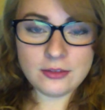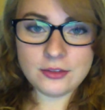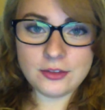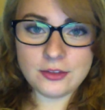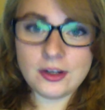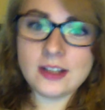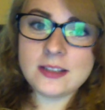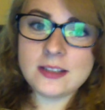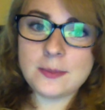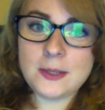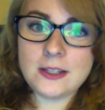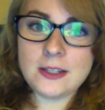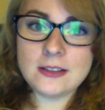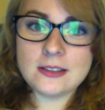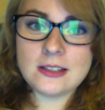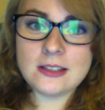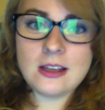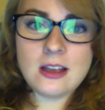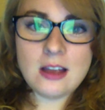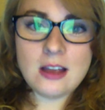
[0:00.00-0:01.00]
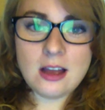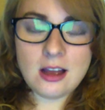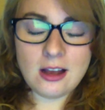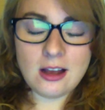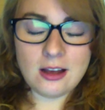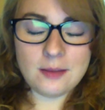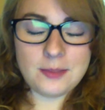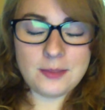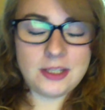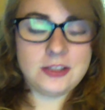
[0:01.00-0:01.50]
recipes, uh,
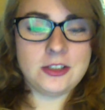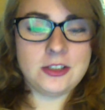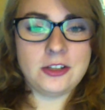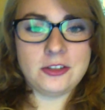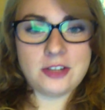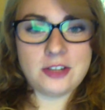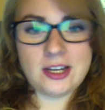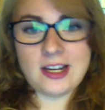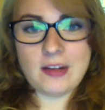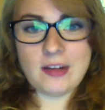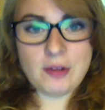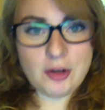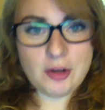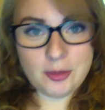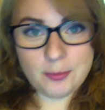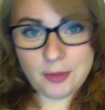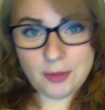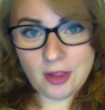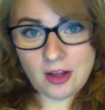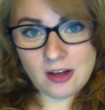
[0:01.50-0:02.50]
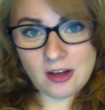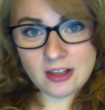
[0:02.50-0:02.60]
make sure you check out our blog.